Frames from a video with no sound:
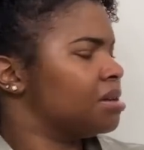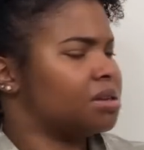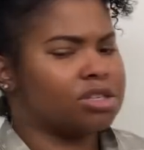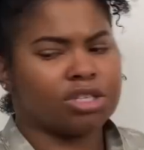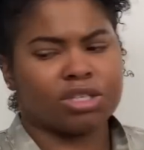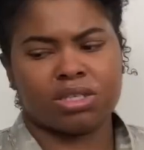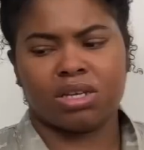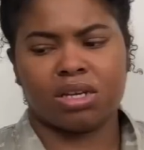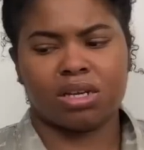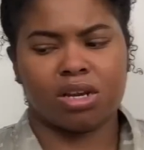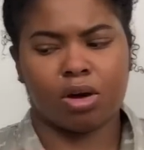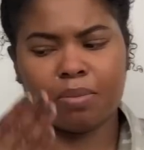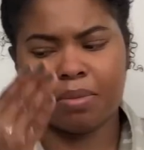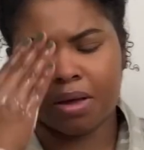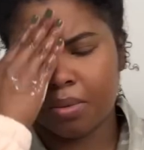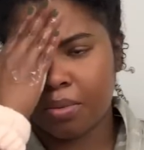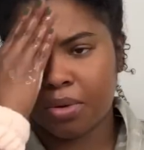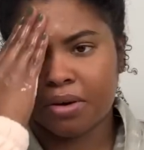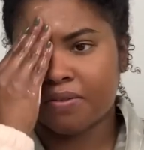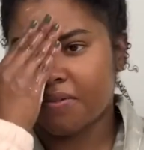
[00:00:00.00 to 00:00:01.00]
She said, no,
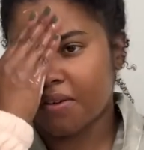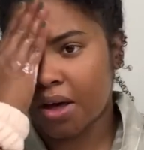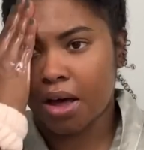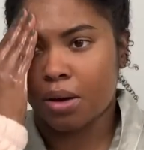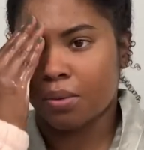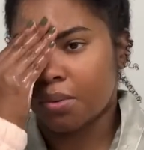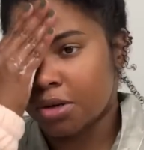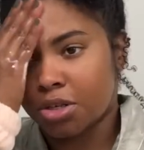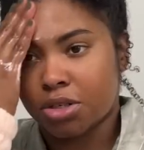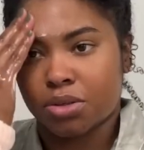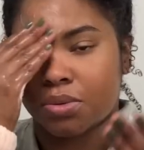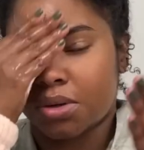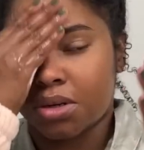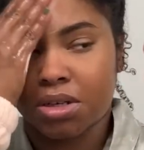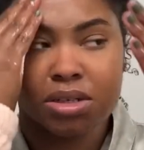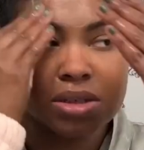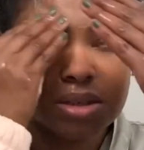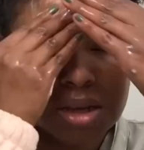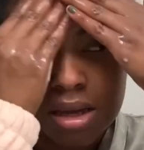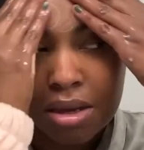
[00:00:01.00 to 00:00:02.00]
ma'am, we're fine. What, what did
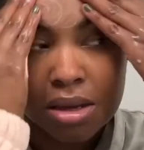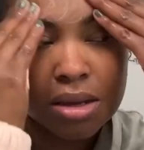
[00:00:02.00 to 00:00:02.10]
she say?